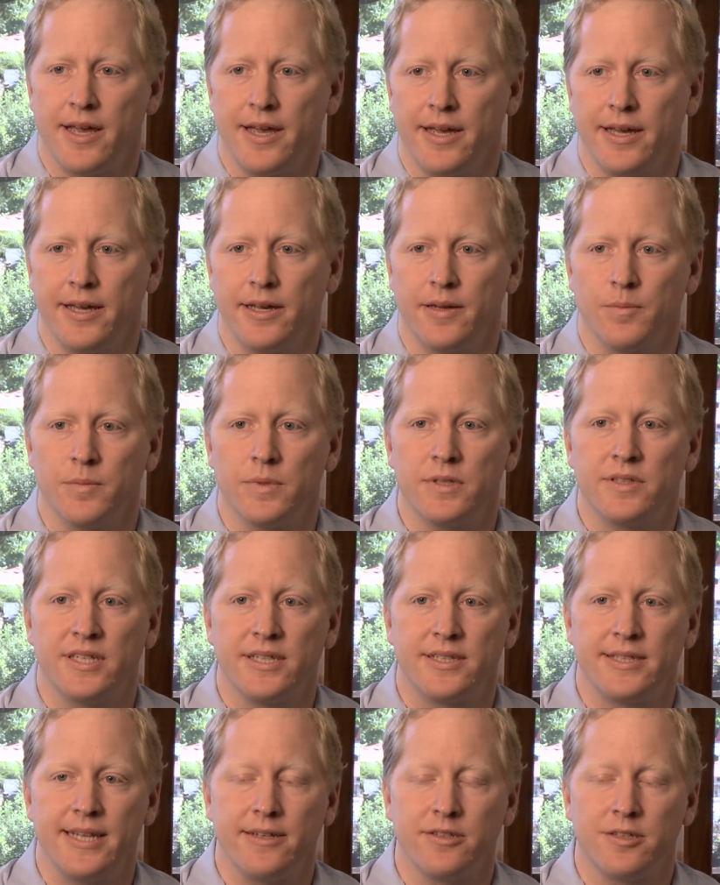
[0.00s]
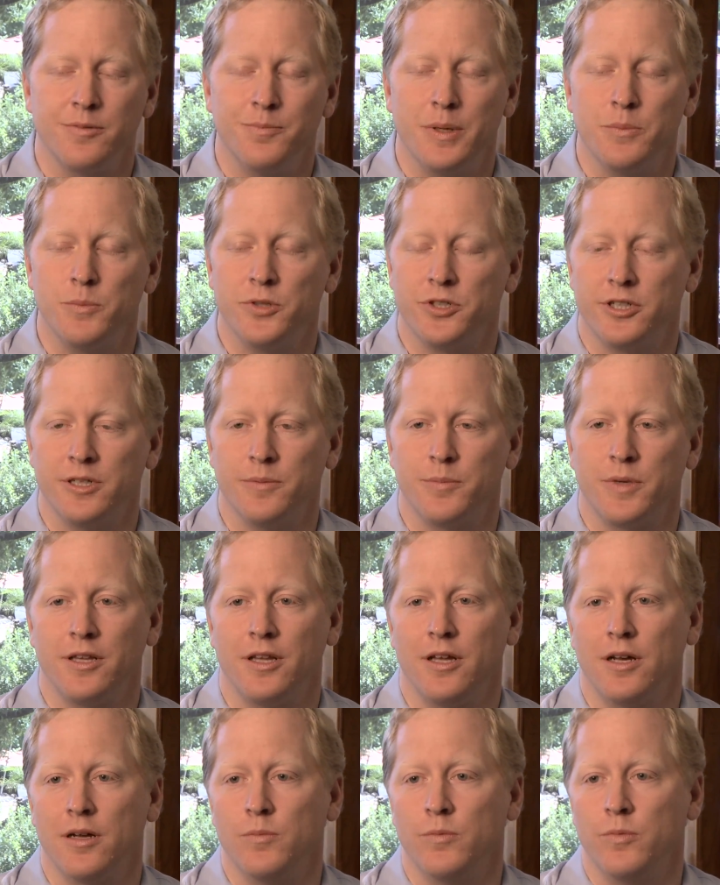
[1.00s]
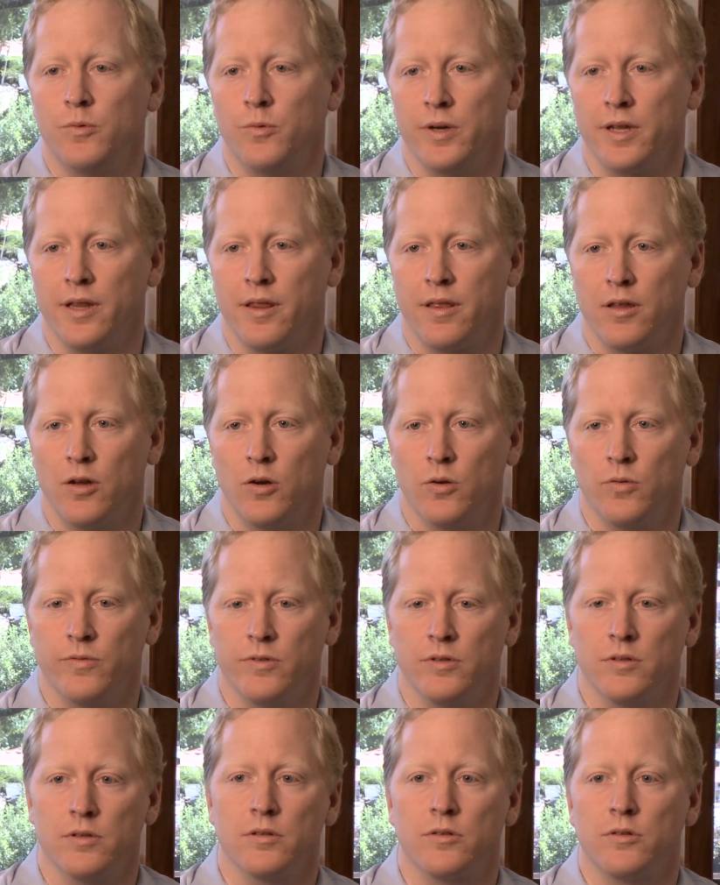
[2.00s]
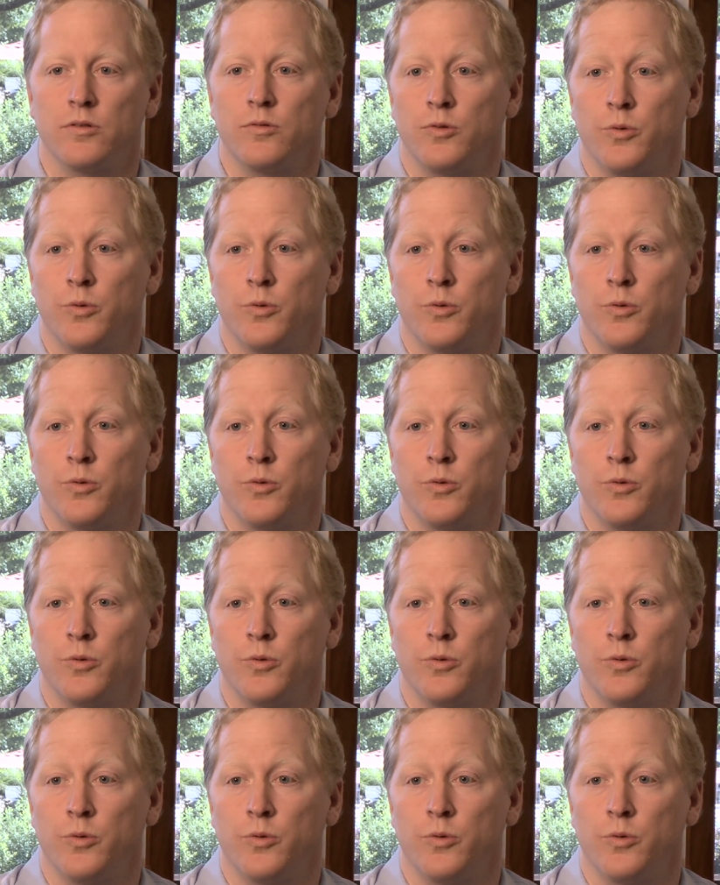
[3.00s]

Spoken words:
a 6,000 membership club with over